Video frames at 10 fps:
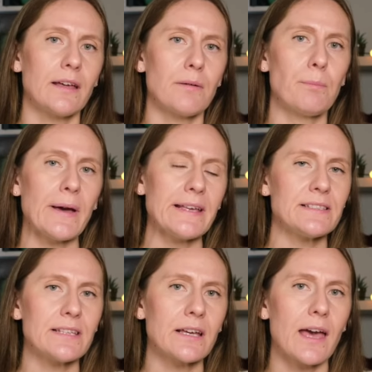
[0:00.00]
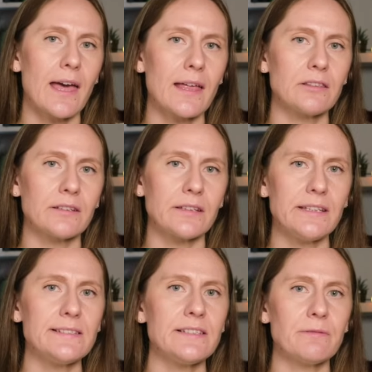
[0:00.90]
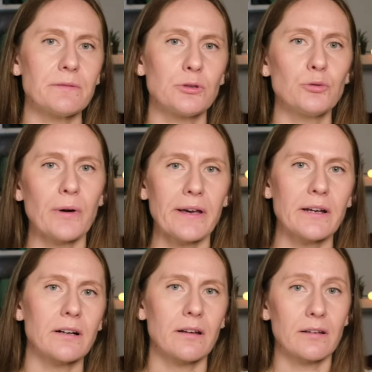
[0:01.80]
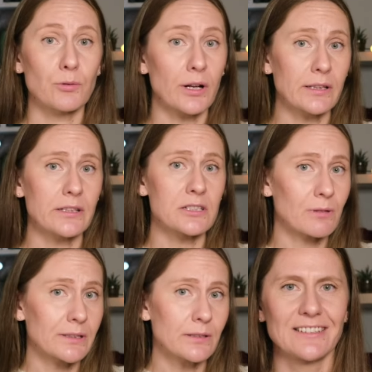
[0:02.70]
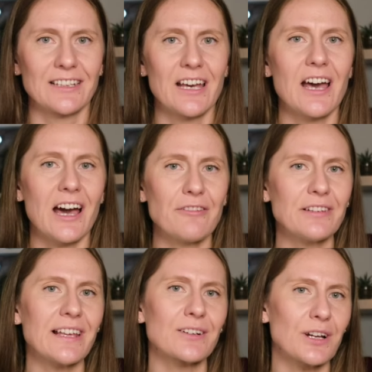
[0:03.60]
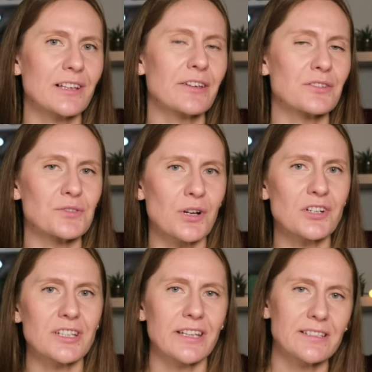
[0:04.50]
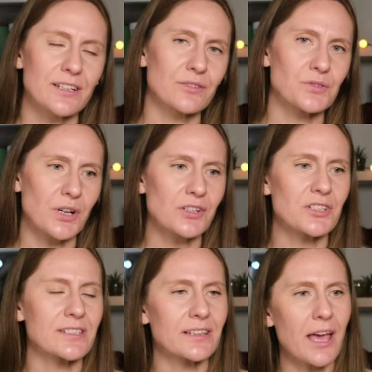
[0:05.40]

basic and easy to wear raglan sweater. I feel like raglan construction is the constructions that I